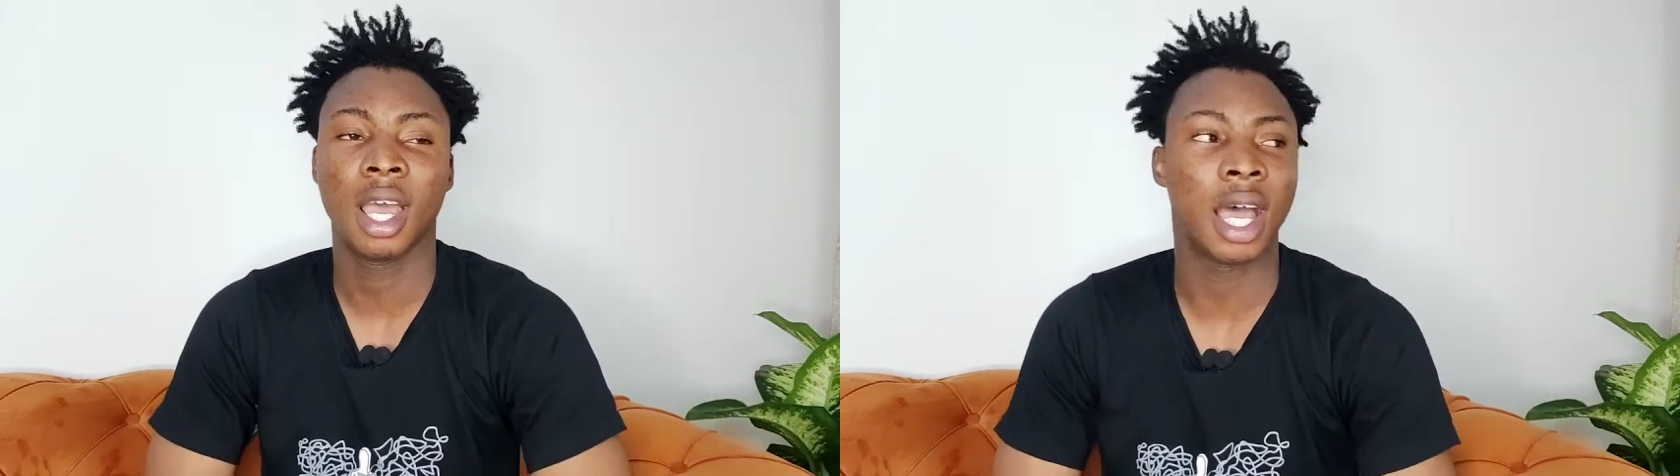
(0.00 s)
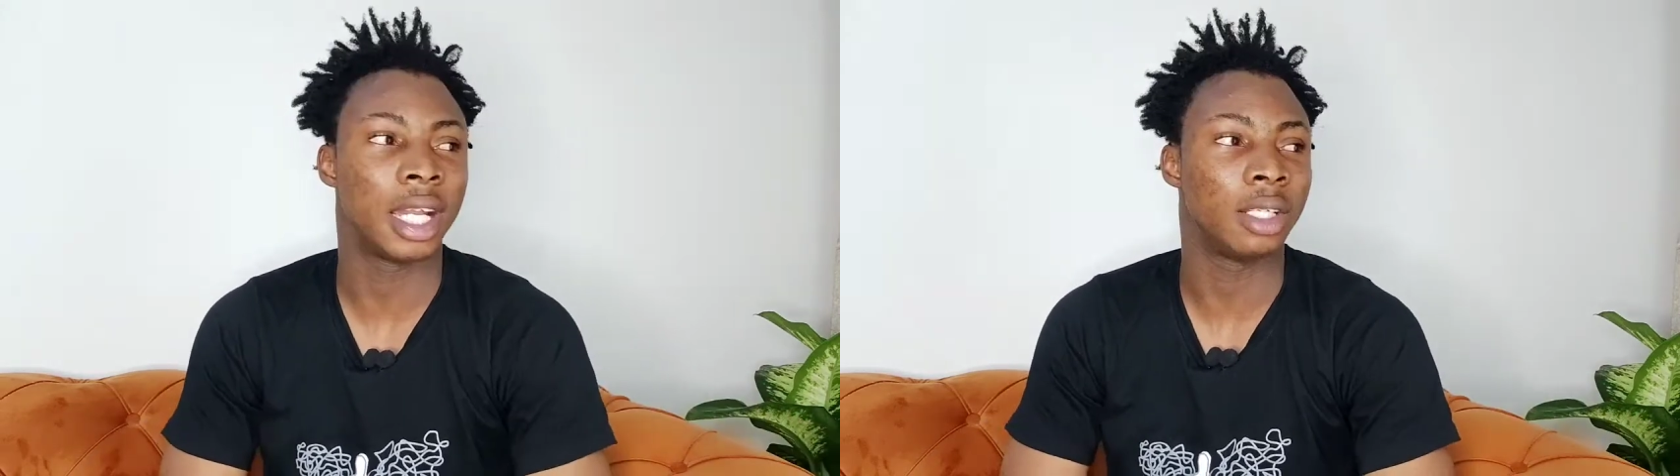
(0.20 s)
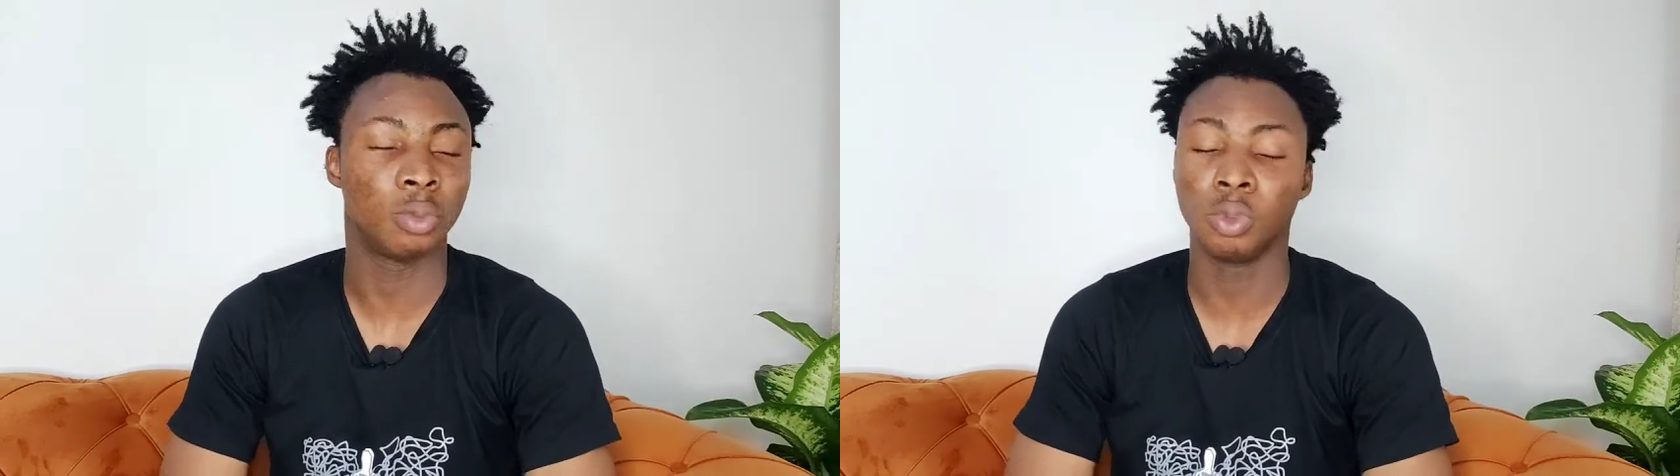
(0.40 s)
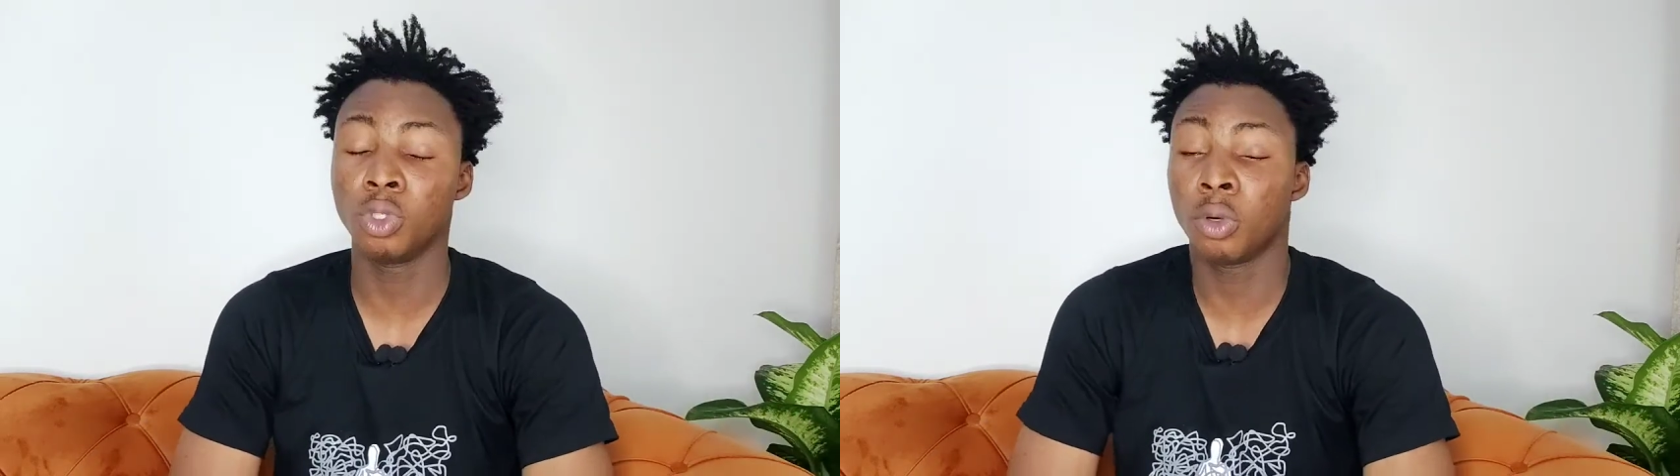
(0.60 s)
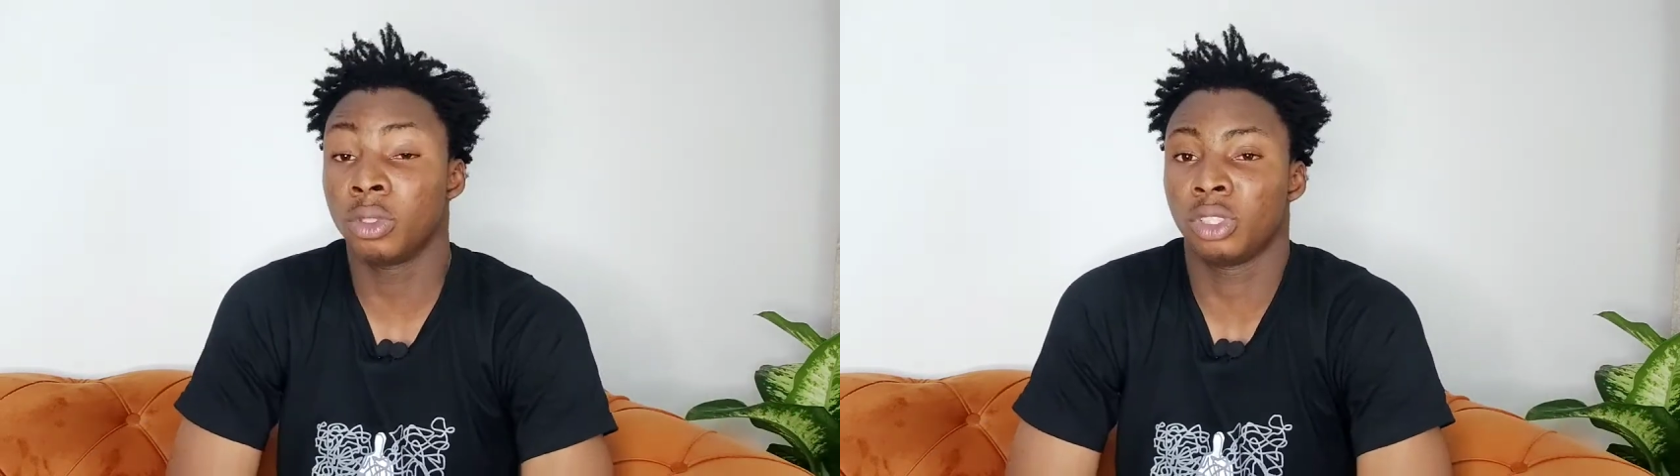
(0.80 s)
and I would
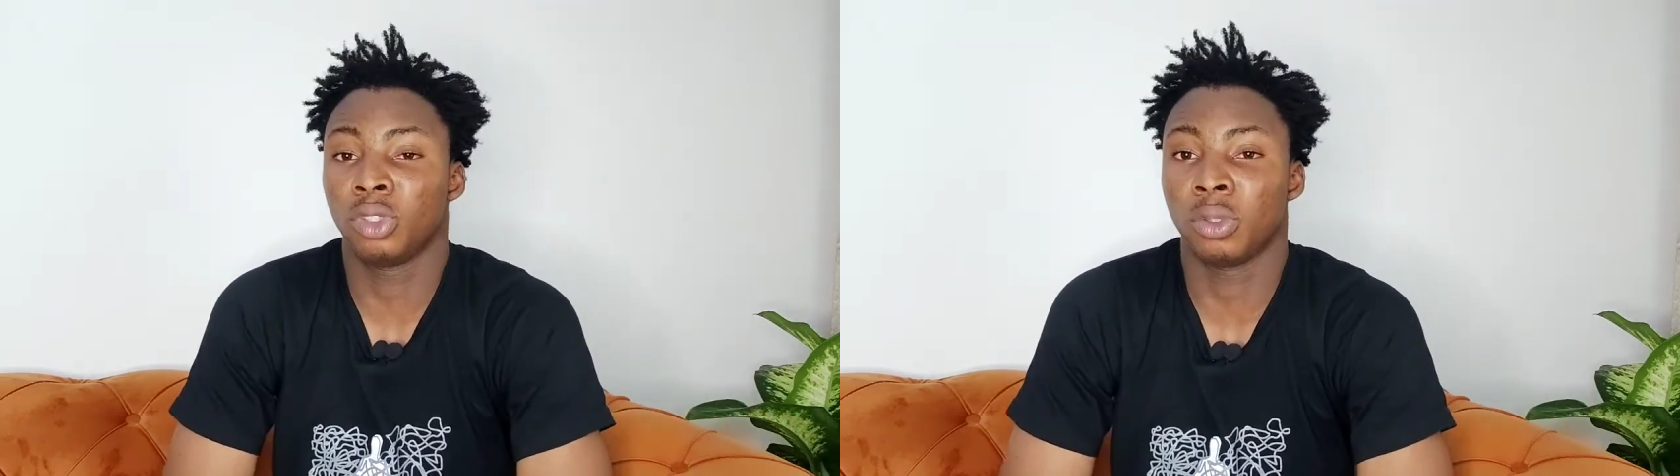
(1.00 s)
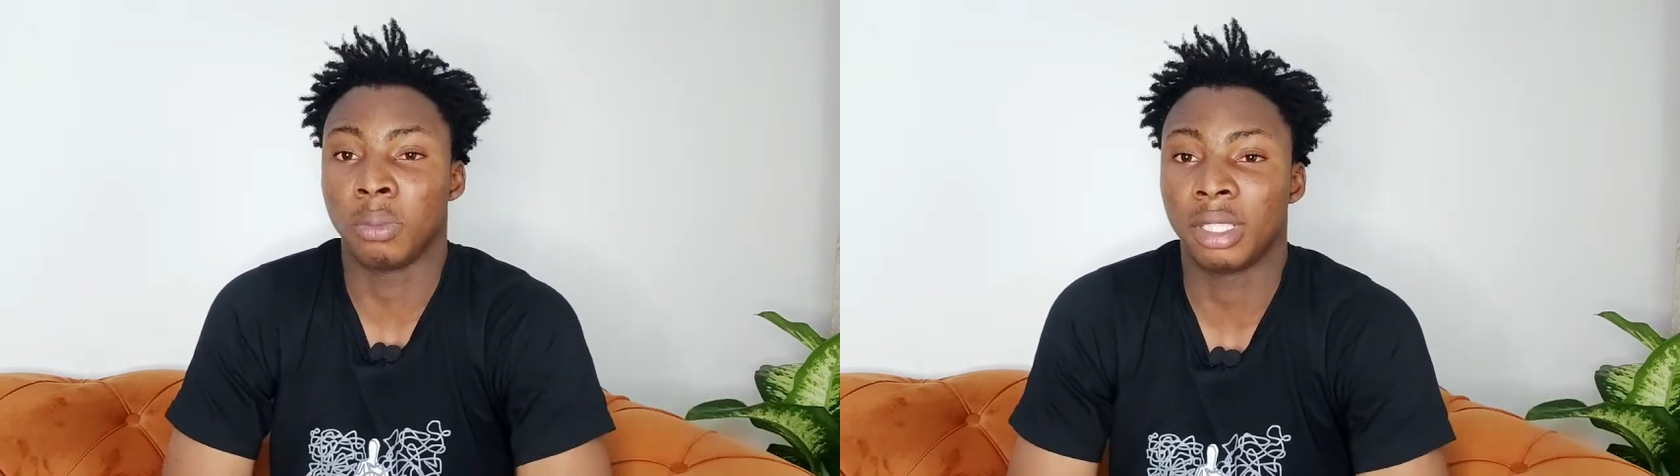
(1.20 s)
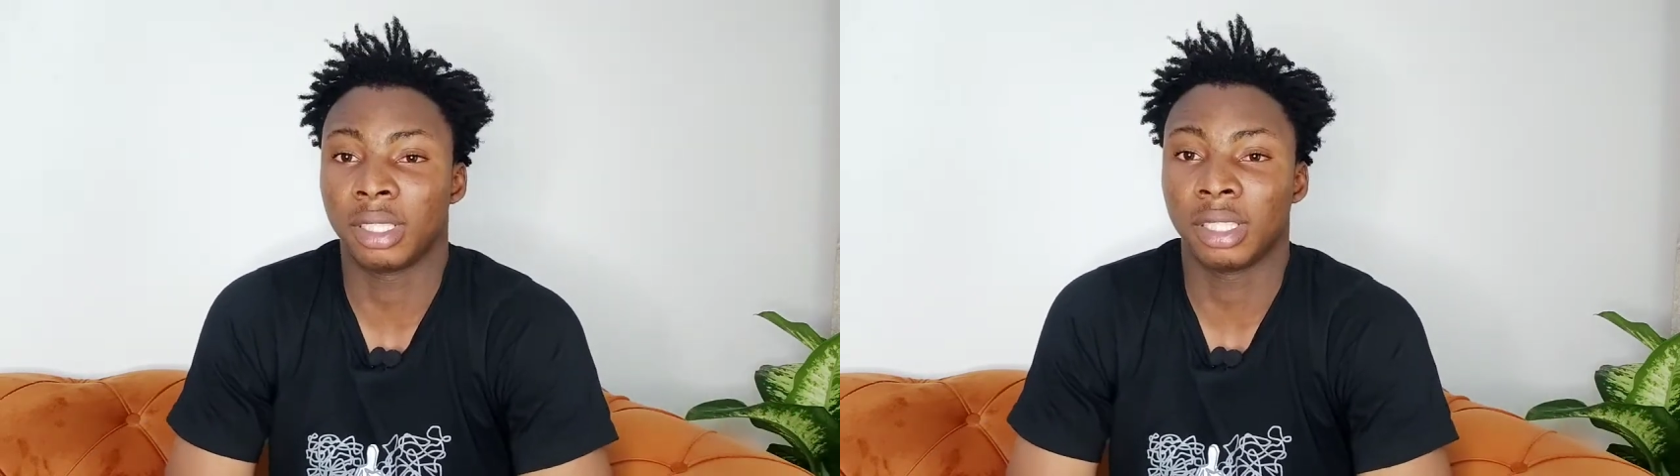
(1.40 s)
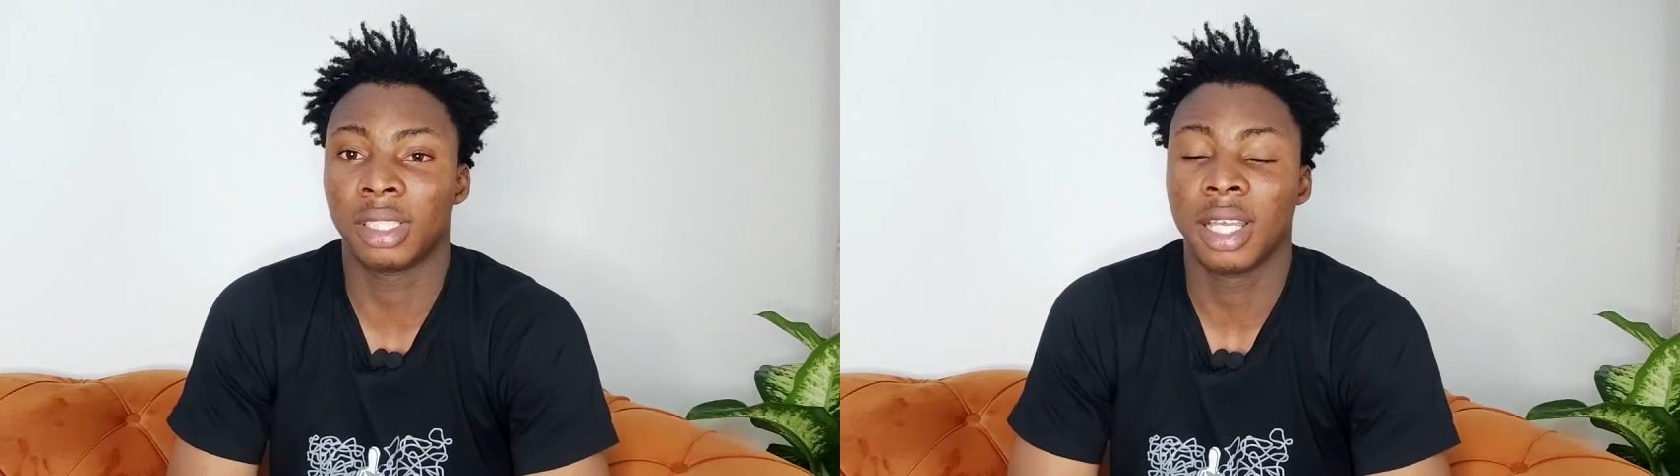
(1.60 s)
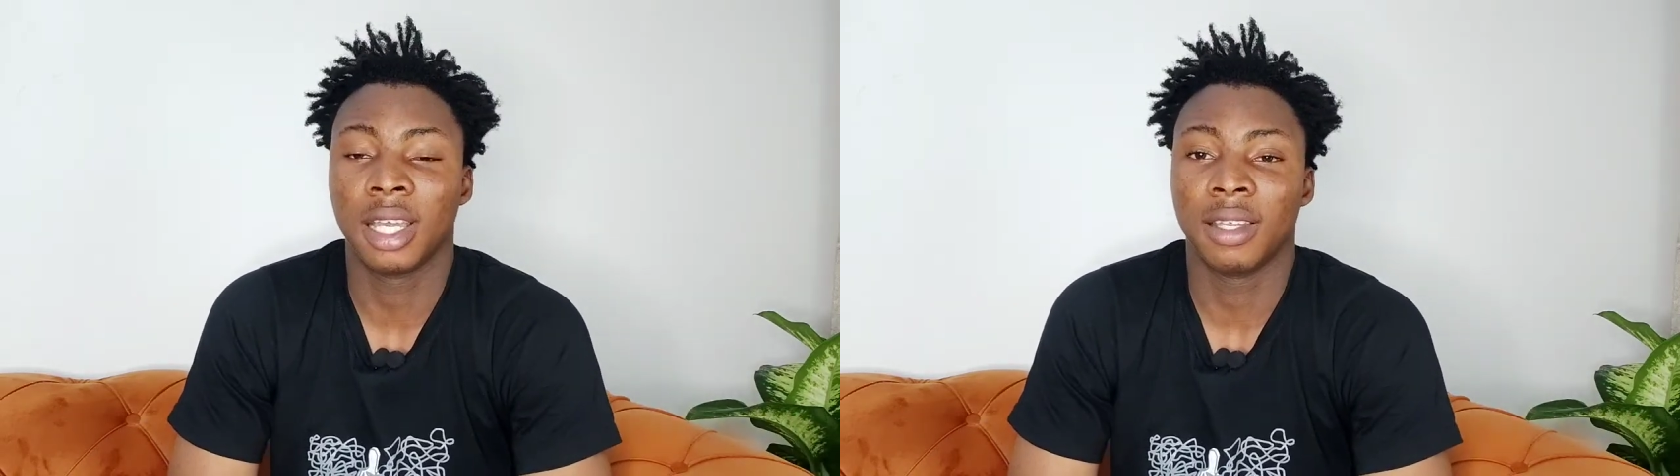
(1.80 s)
not want you to miss it.